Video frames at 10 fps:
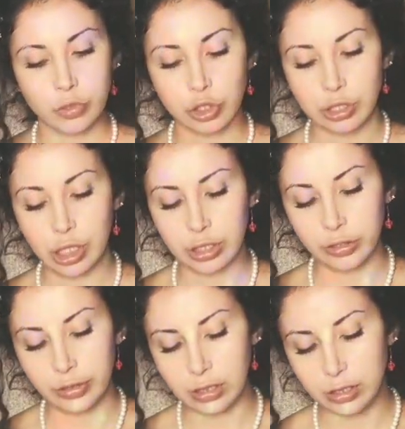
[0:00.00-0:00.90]

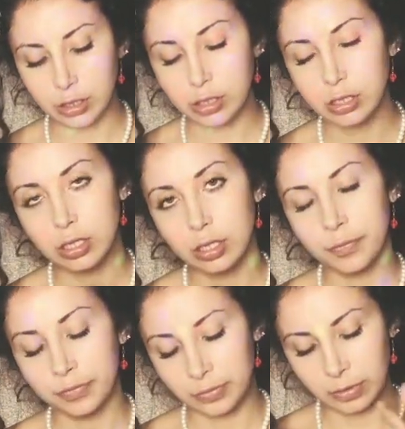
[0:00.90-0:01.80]
trajectories.
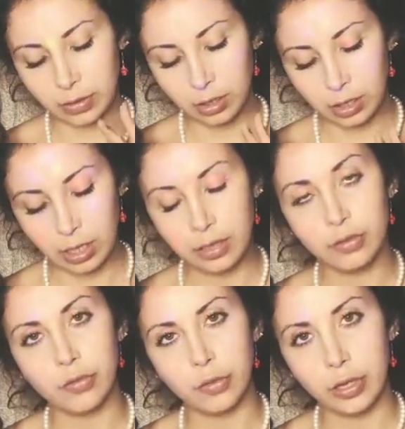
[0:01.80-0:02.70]

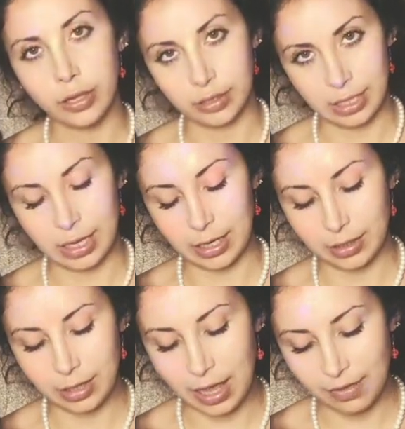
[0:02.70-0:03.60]
And for
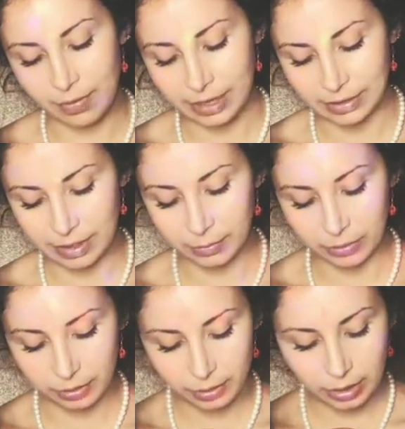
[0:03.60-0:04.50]
today, I have my
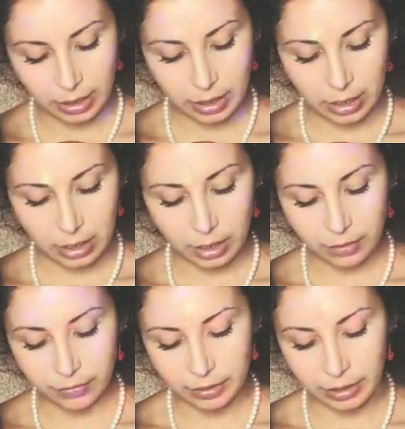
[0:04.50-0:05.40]
example
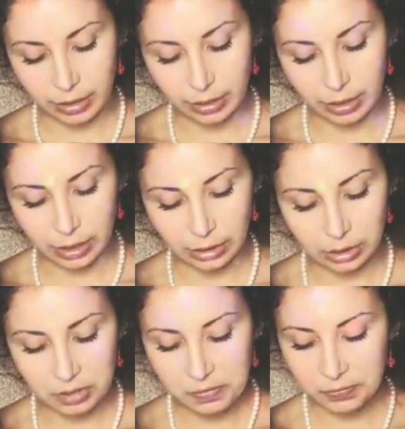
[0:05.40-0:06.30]
of the Geisha,